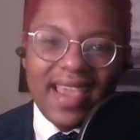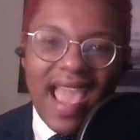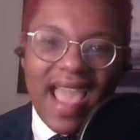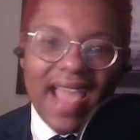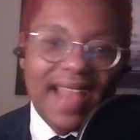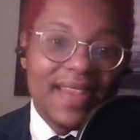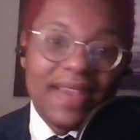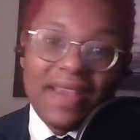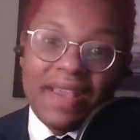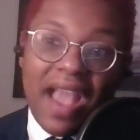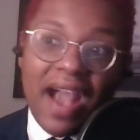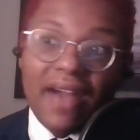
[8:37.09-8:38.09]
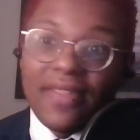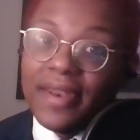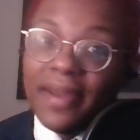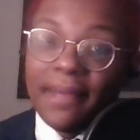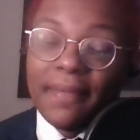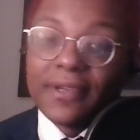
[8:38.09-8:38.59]
and how the
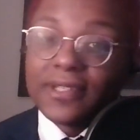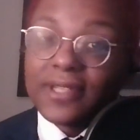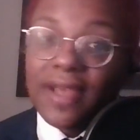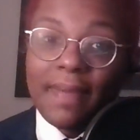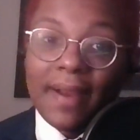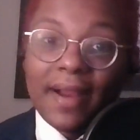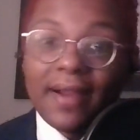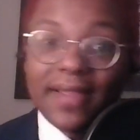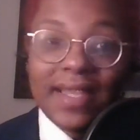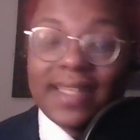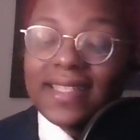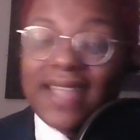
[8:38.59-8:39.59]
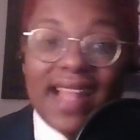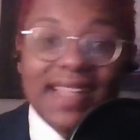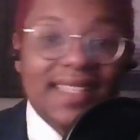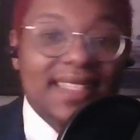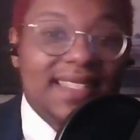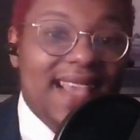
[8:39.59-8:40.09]
numbers apparently
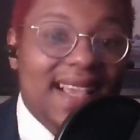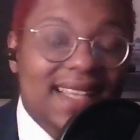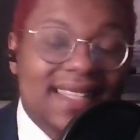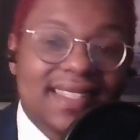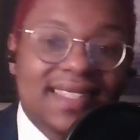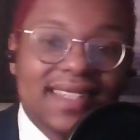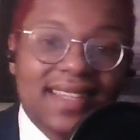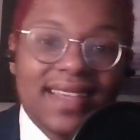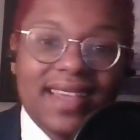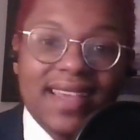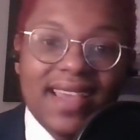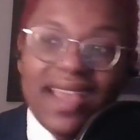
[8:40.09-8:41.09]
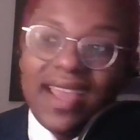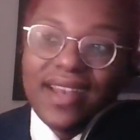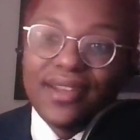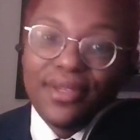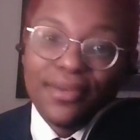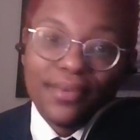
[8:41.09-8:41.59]
10, 6,
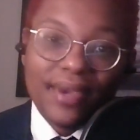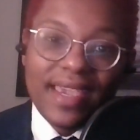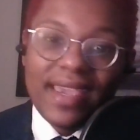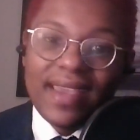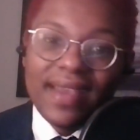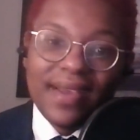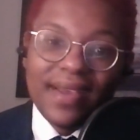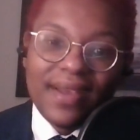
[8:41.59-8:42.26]
and 3